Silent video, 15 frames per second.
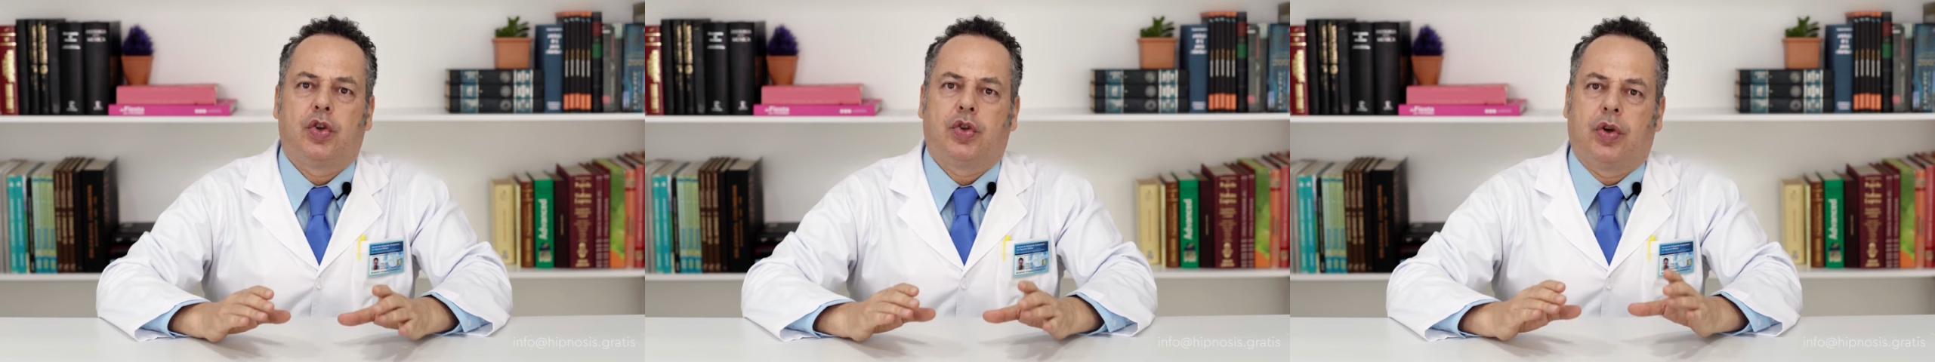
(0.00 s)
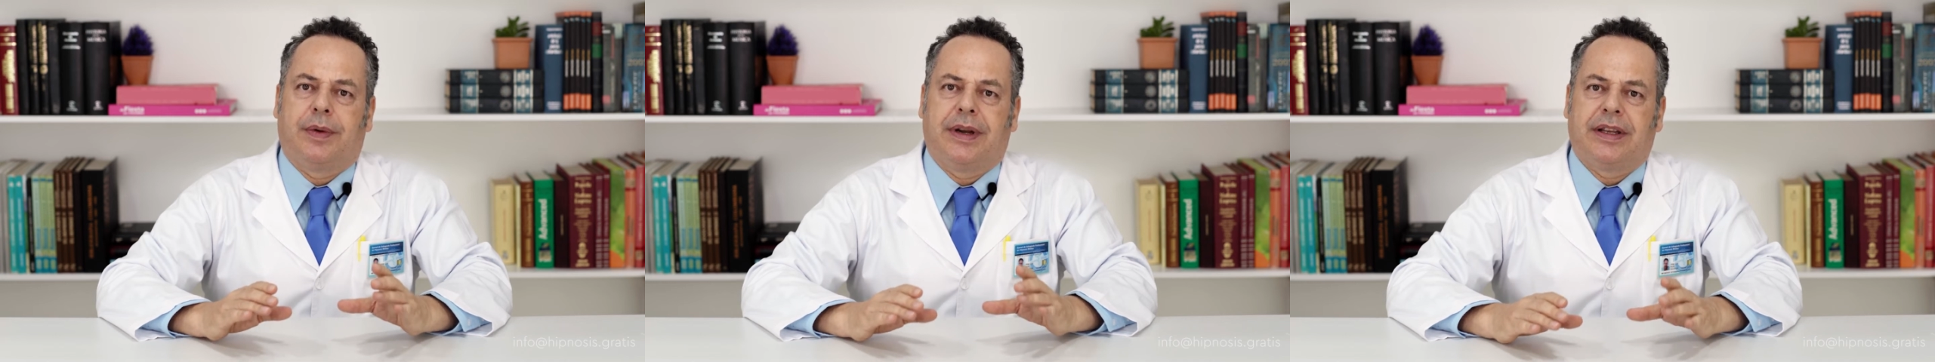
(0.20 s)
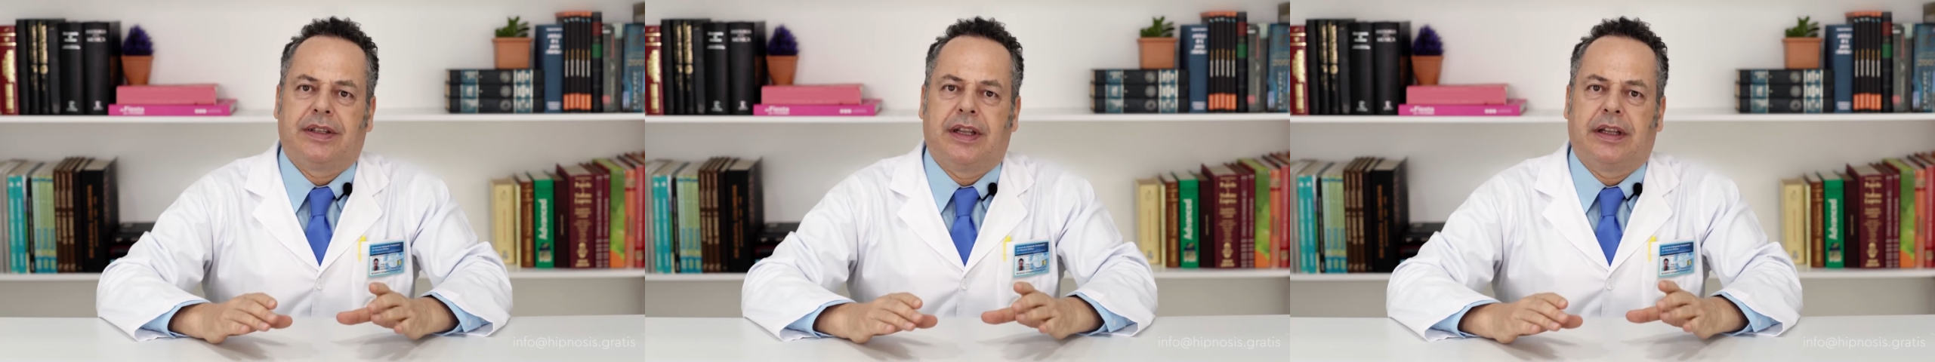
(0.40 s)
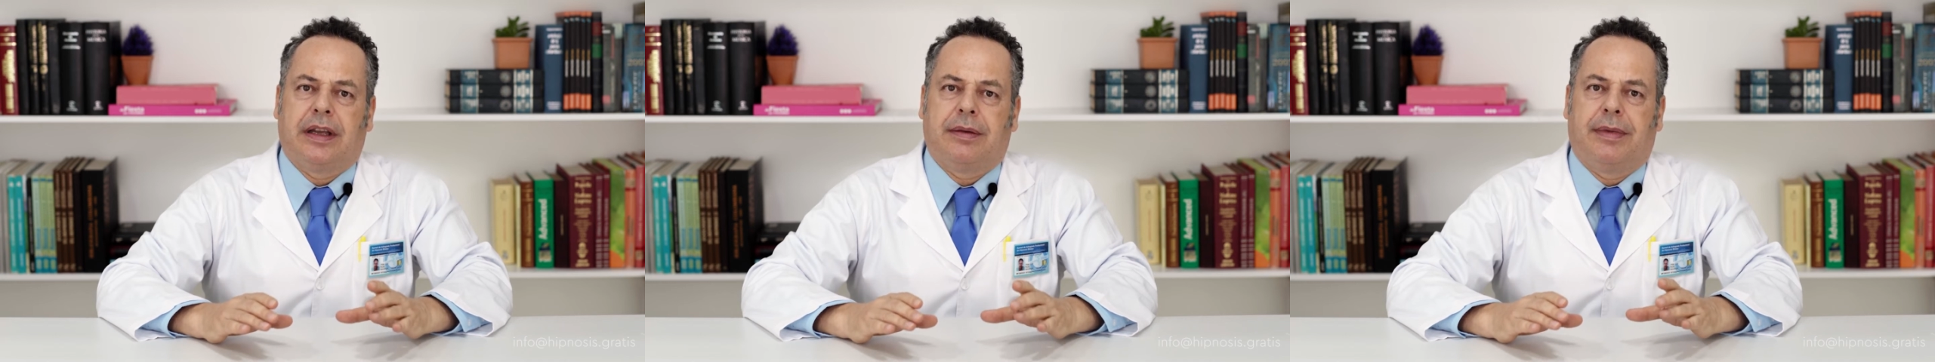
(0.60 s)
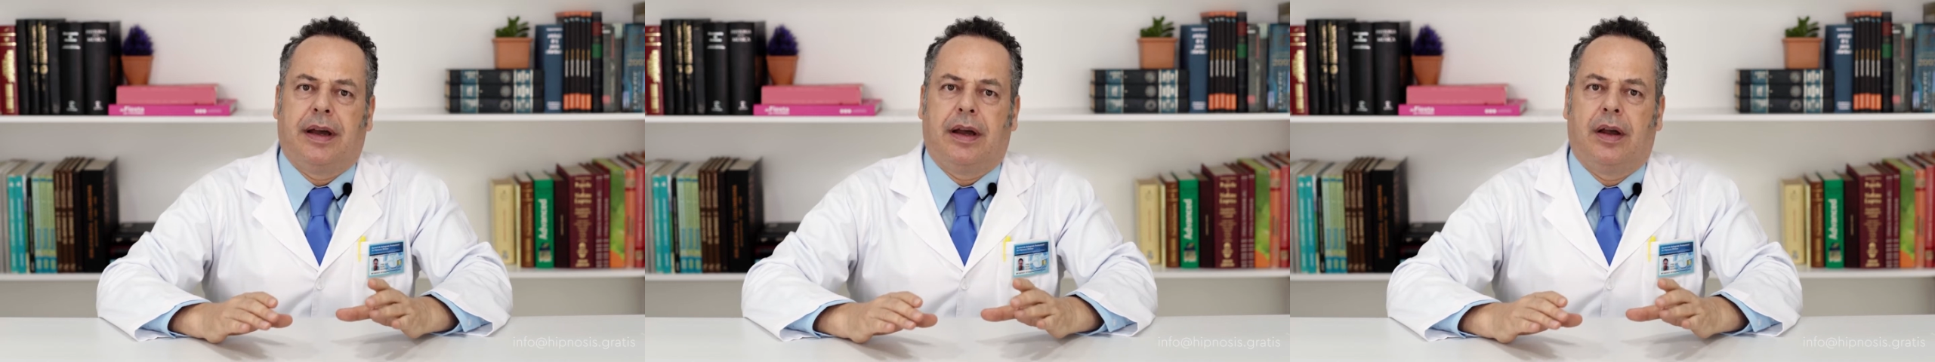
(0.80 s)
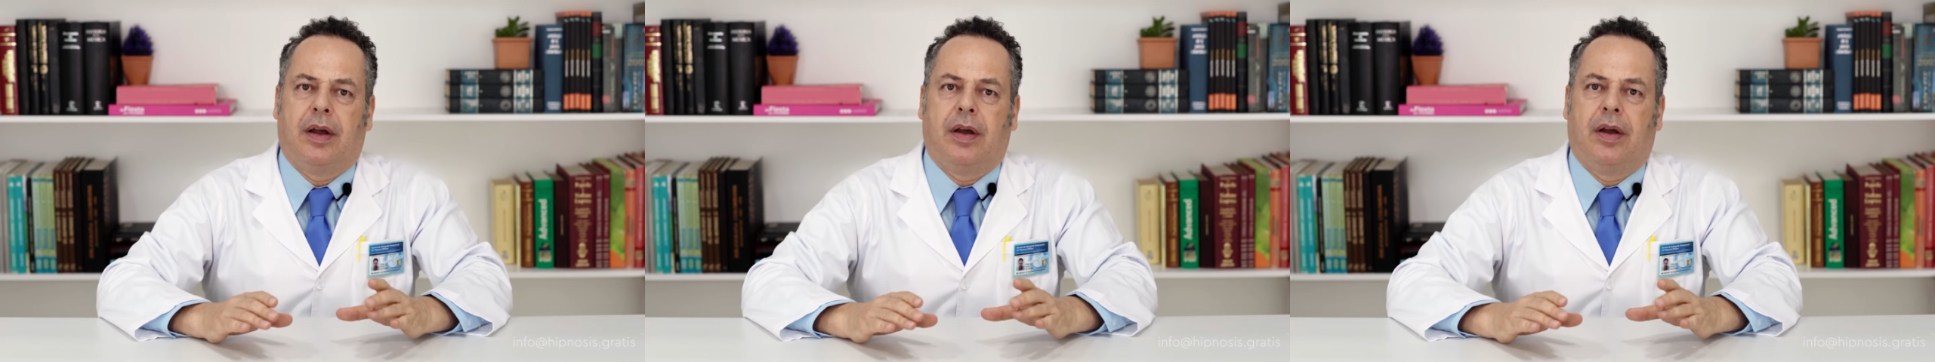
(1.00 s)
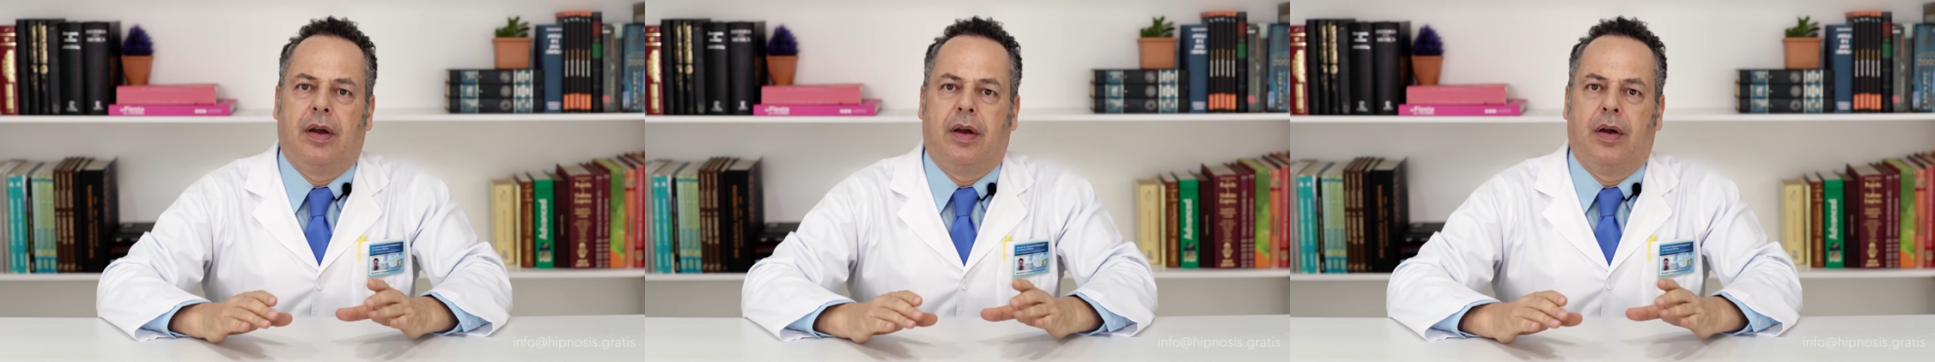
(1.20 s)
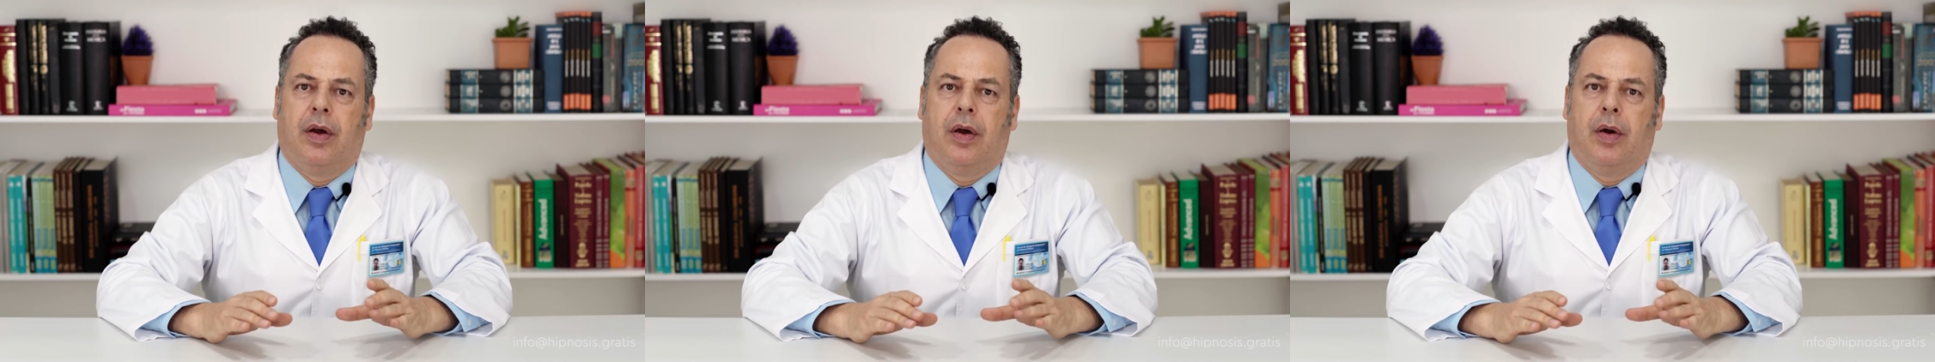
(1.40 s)
at the Faculty of Medicine
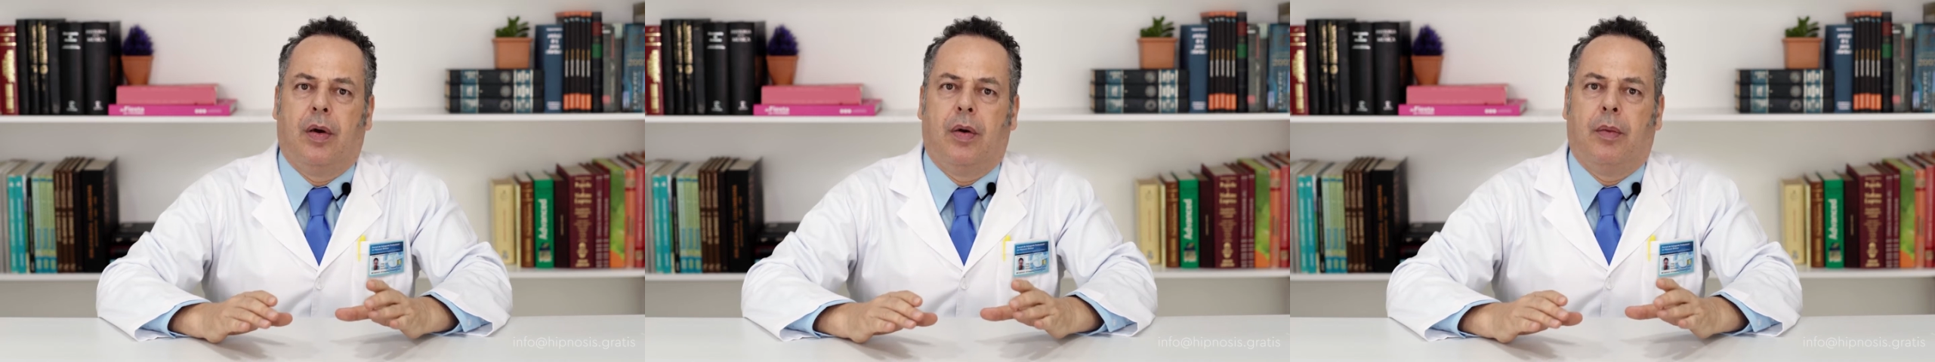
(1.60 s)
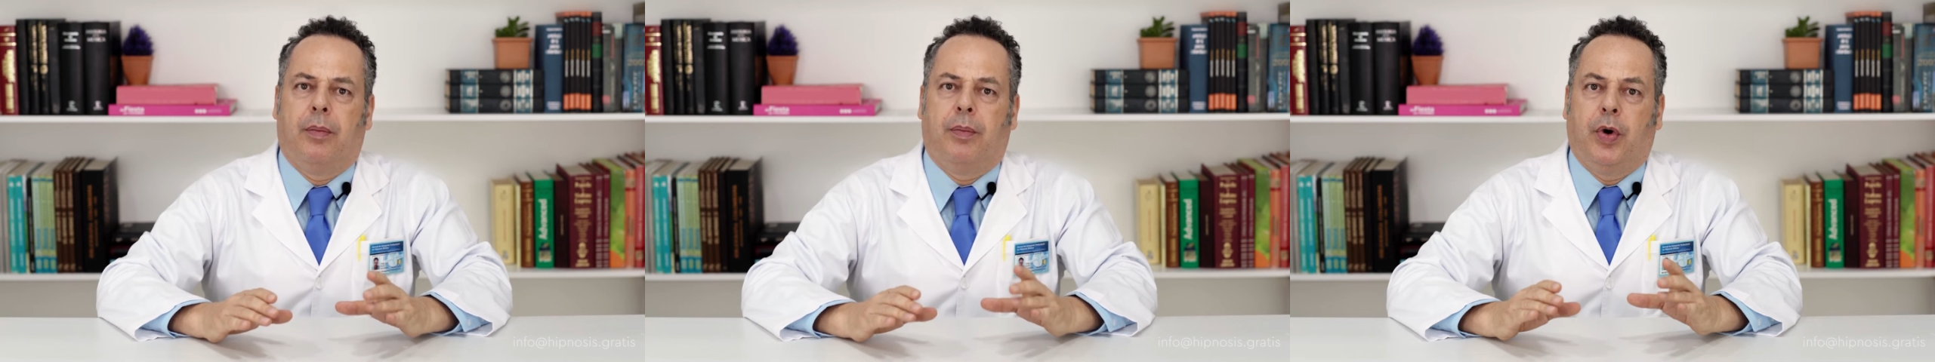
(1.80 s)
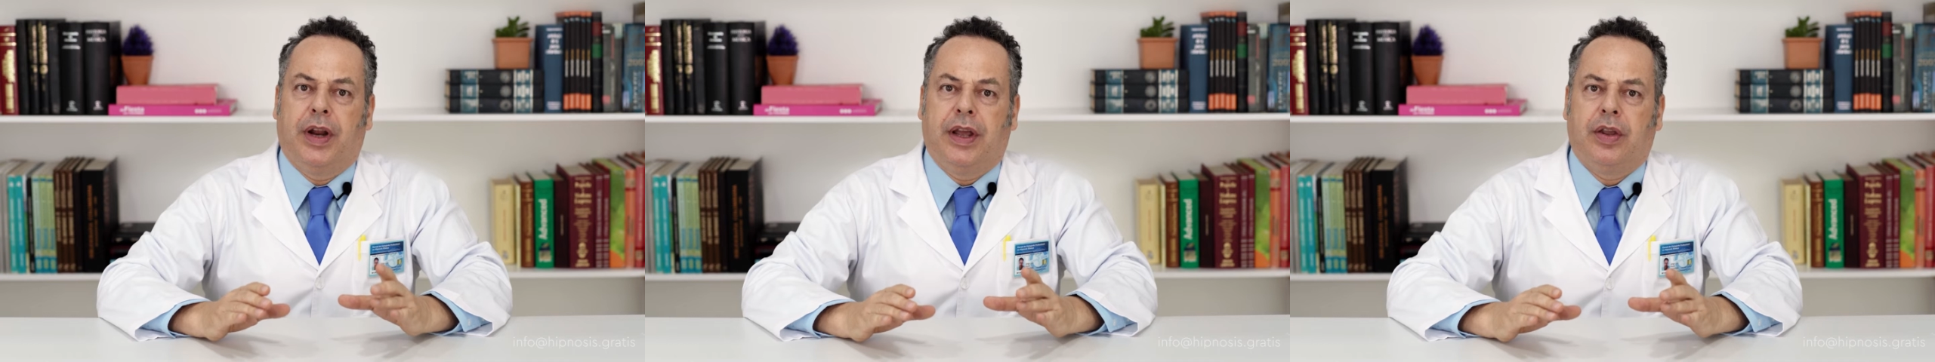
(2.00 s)
of Nancy